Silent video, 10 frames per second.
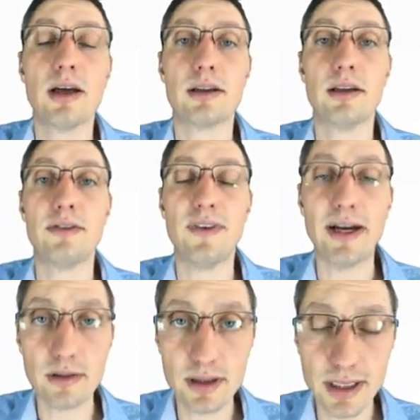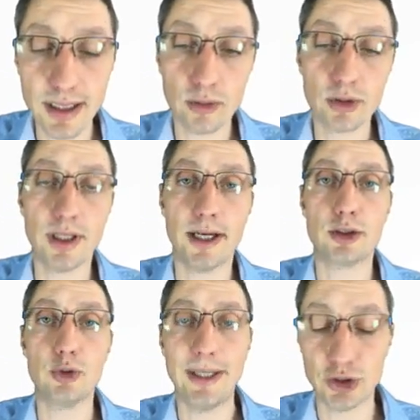The final thing I would
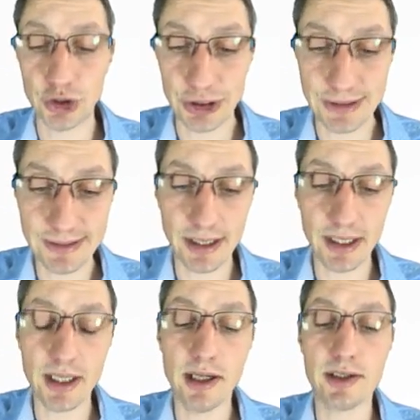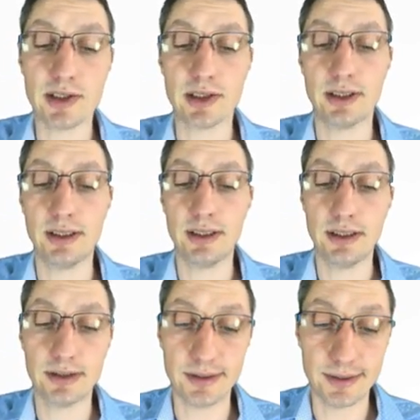like to mention is
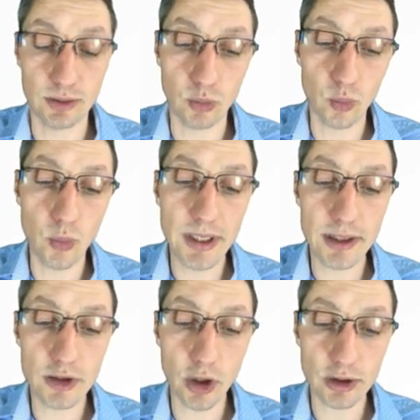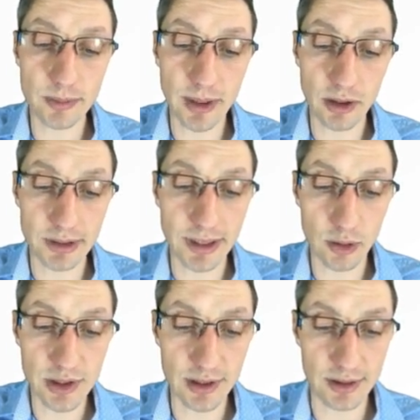that we talked about
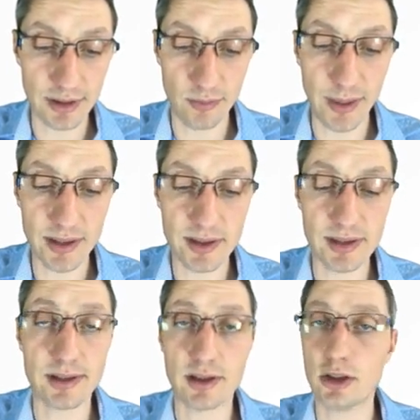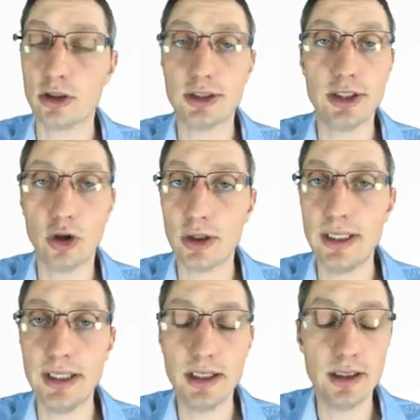Gaussian naive Bayes. That's not the
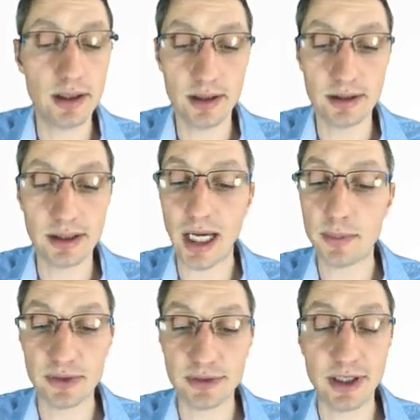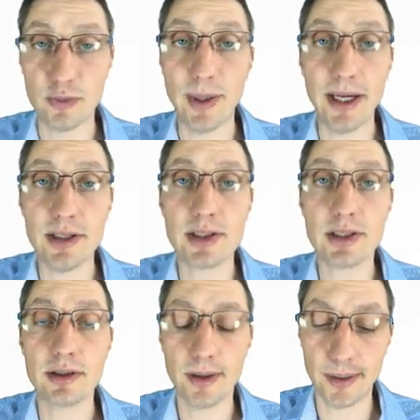only type of naive
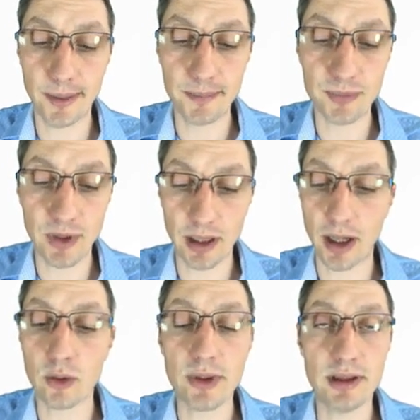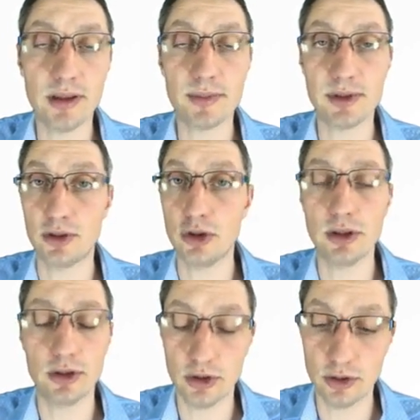Bayes algorithm
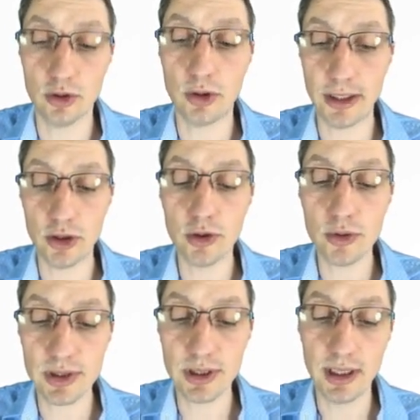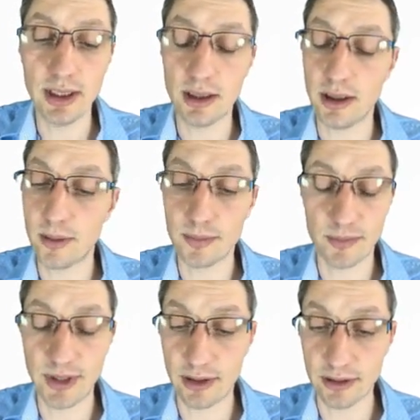that you can use.
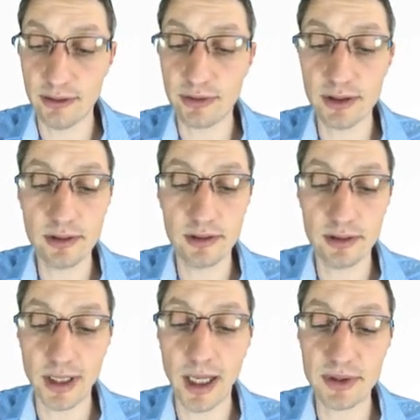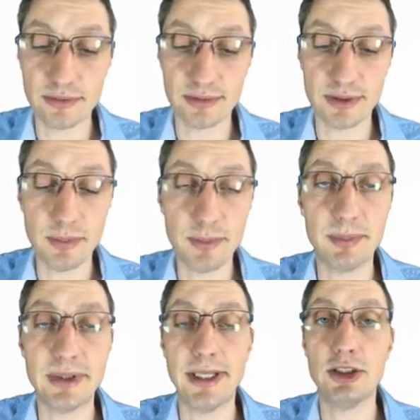There are different types of
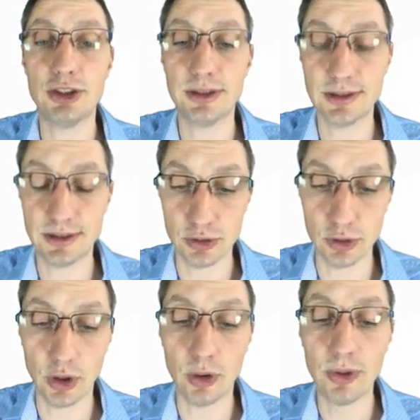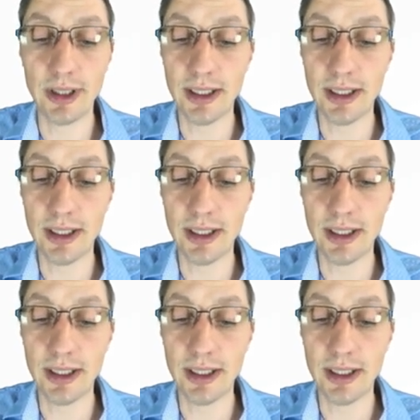implementations, and you know,